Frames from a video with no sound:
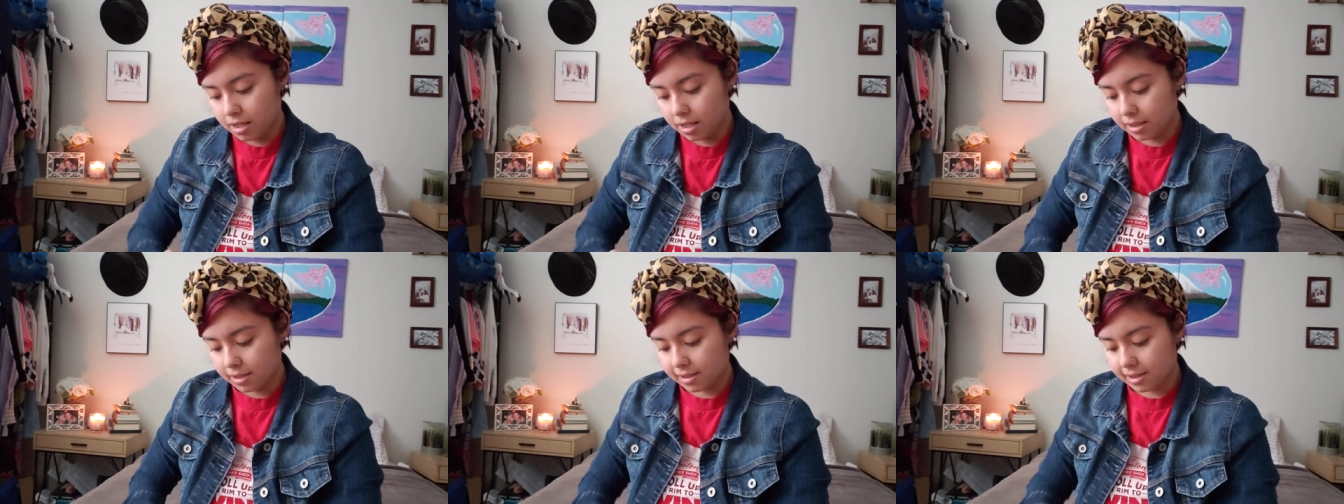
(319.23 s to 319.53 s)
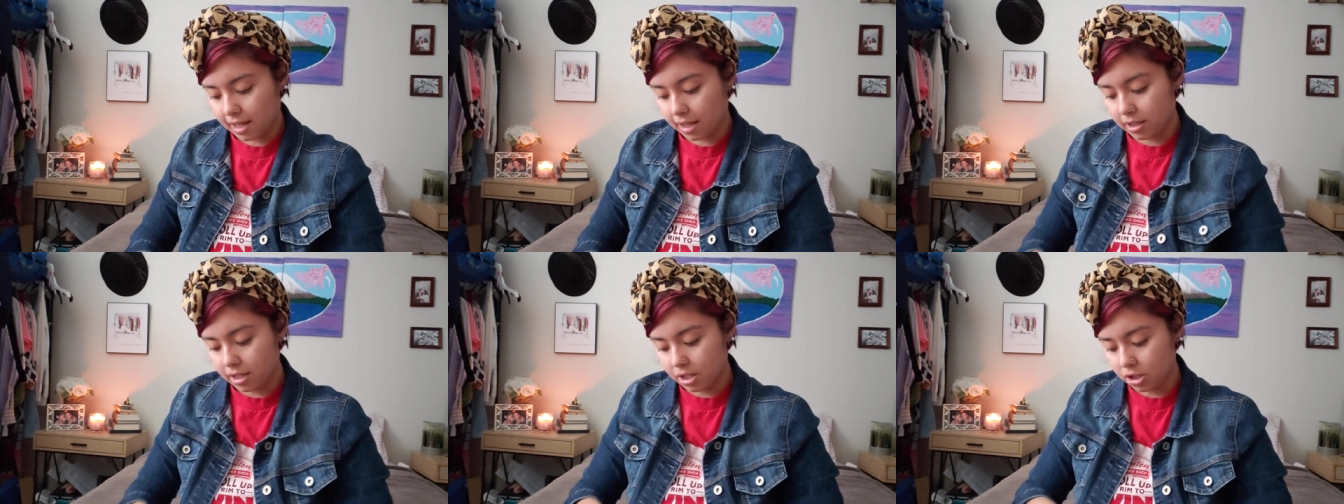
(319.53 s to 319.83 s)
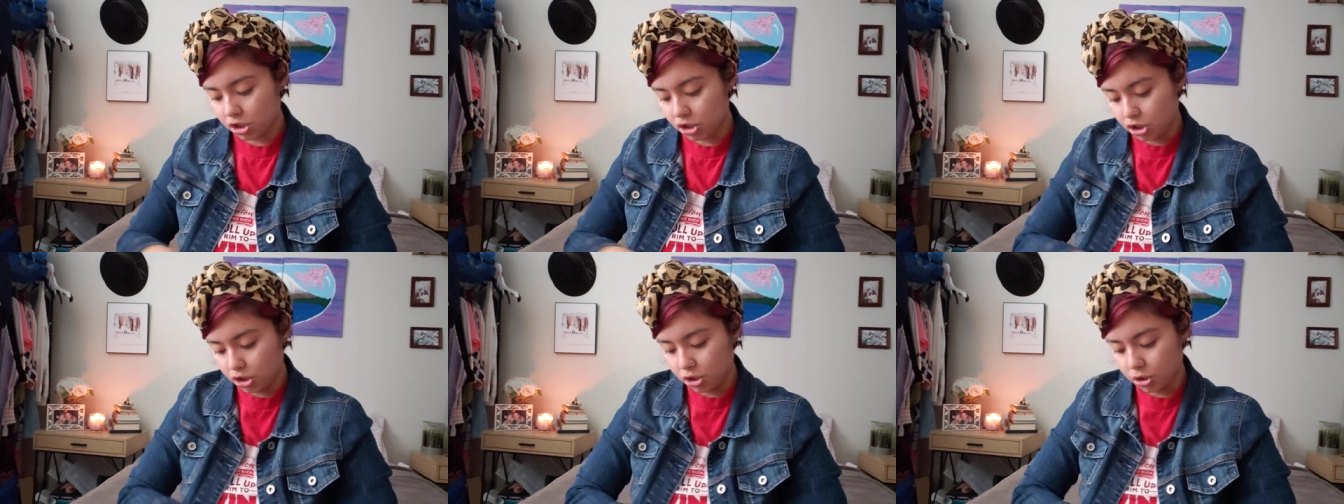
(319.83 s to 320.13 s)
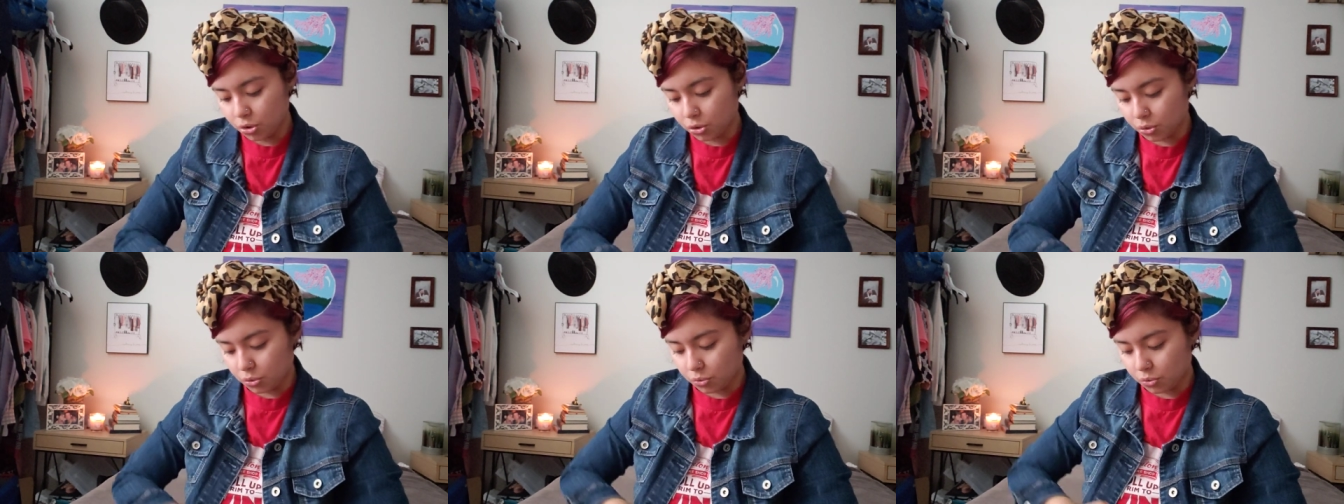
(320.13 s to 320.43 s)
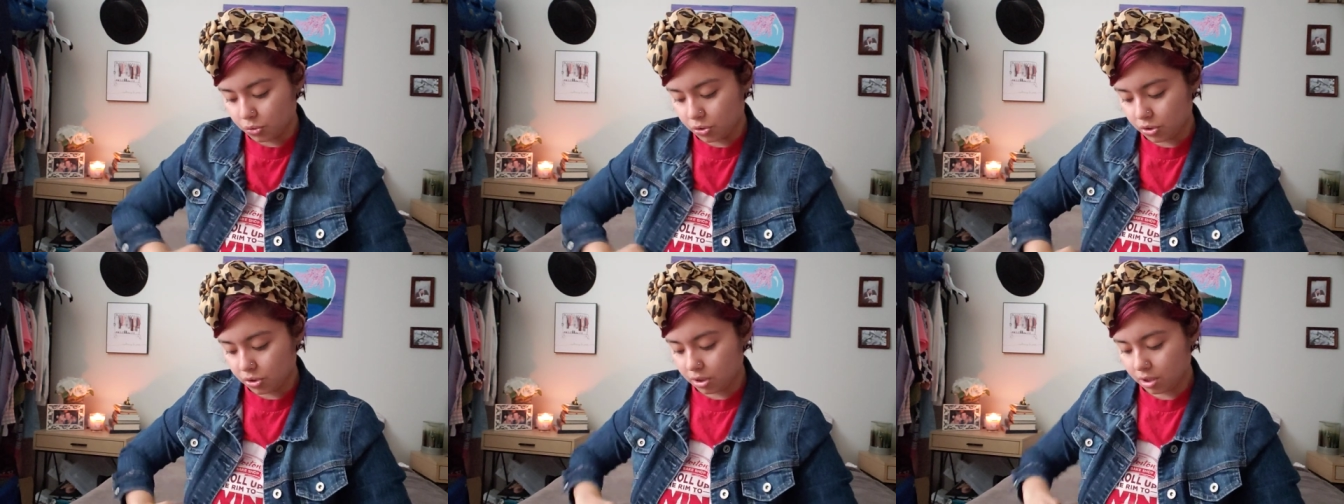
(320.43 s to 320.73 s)
selling
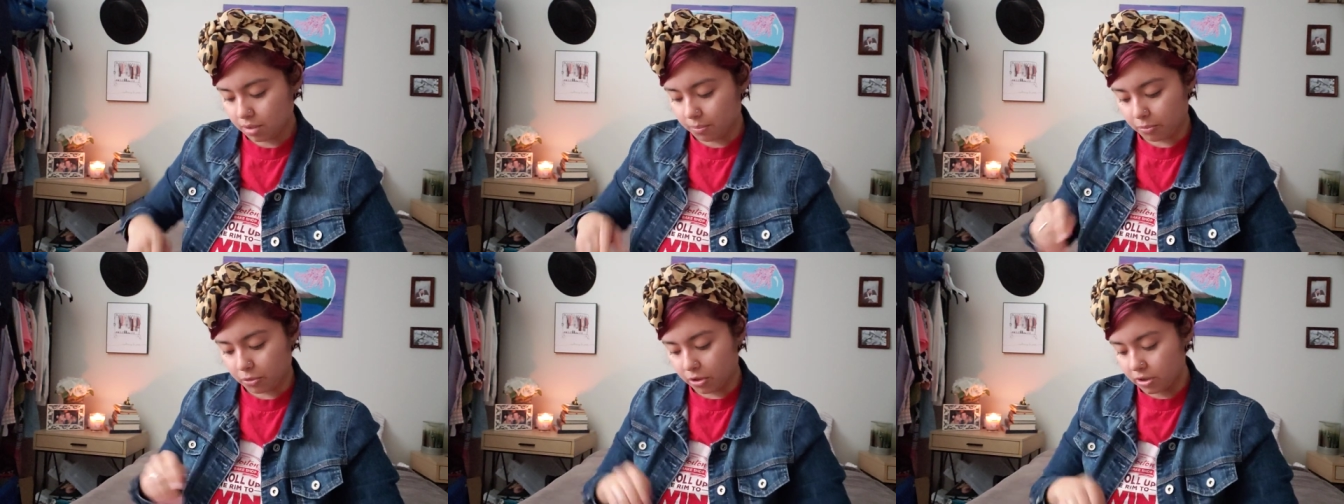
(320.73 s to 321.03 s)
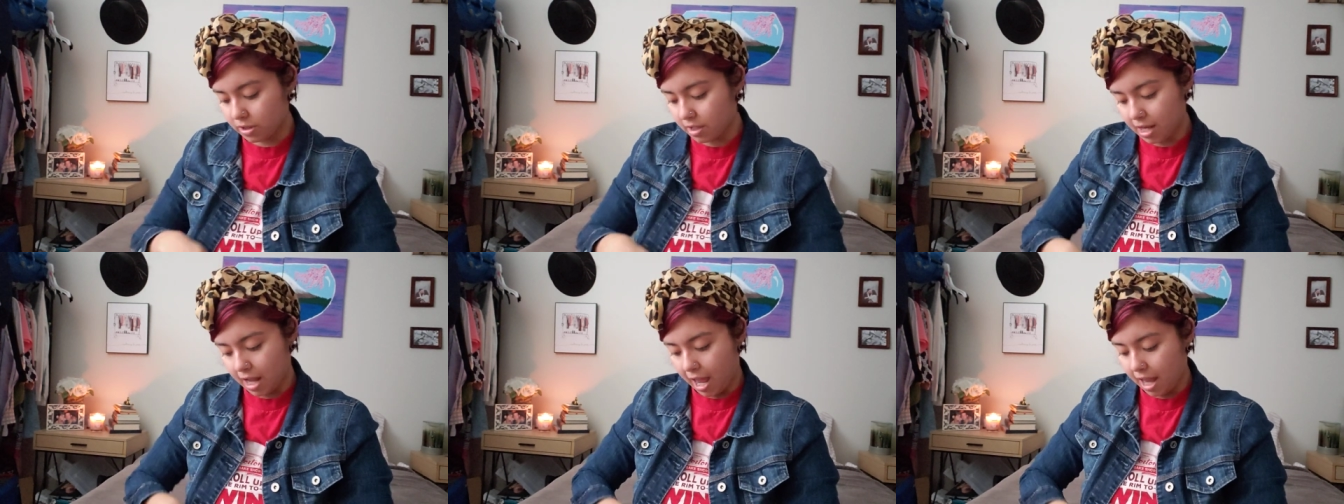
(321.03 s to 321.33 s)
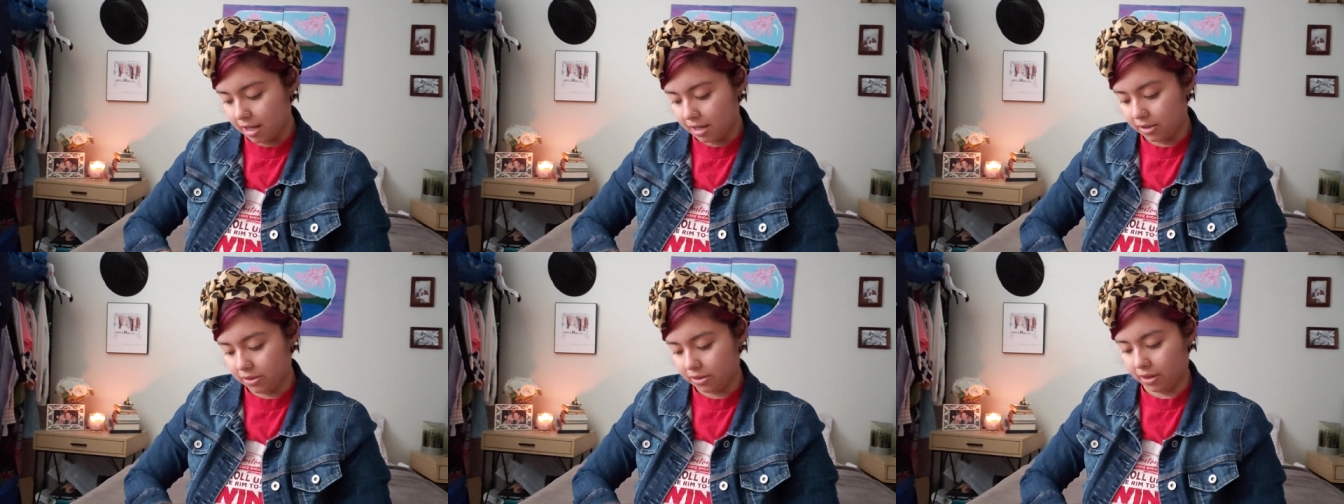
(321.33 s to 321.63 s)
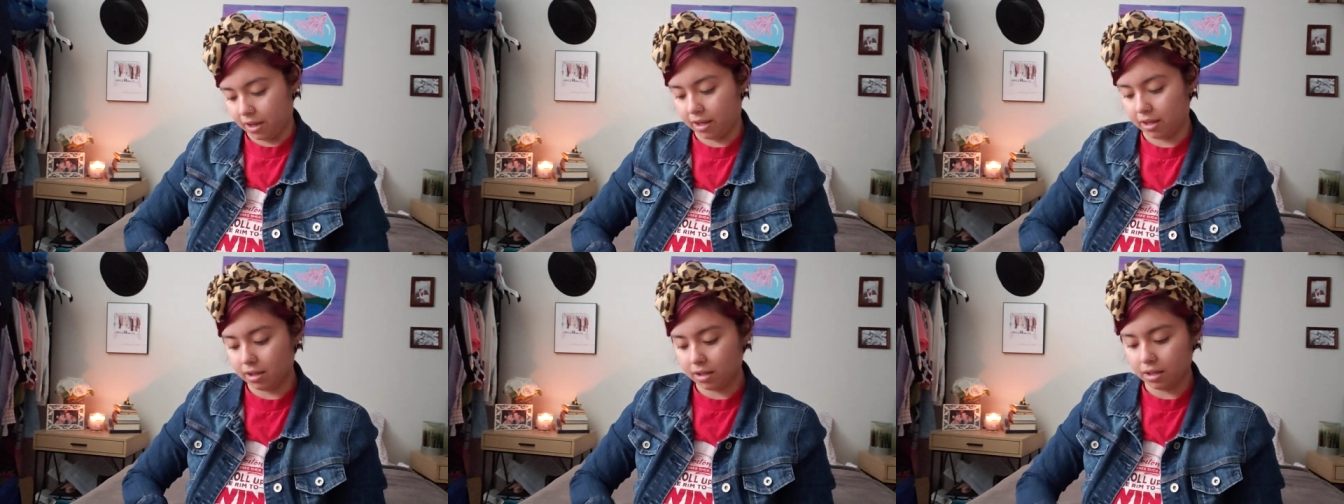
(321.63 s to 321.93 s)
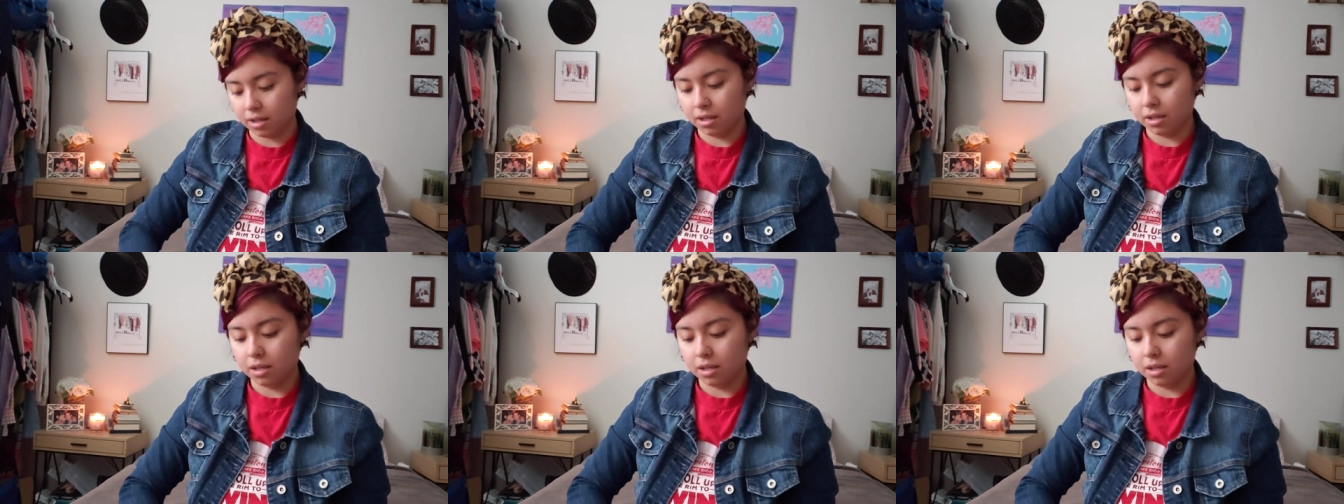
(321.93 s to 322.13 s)
shoes more than anything.